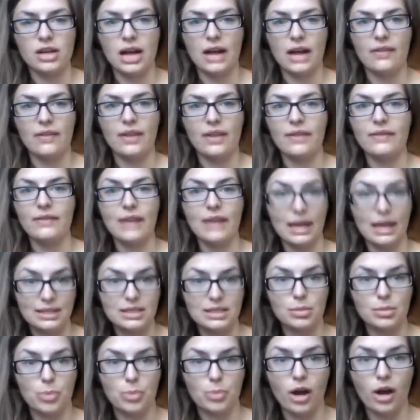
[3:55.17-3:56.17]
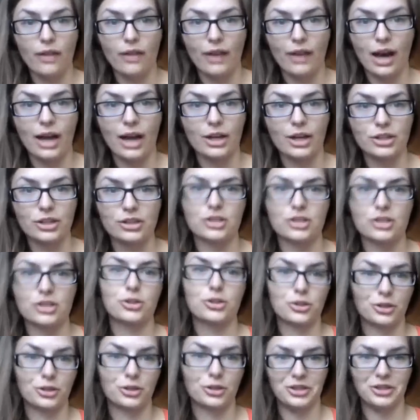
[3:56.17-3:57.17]
And then that's the part that I
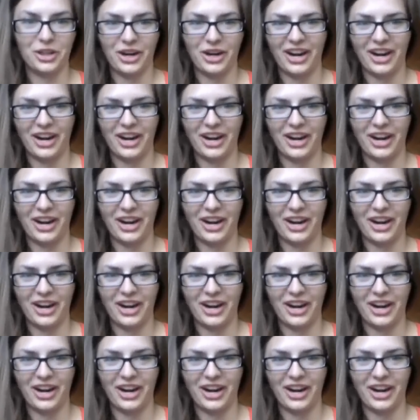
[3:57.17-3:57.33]
understood.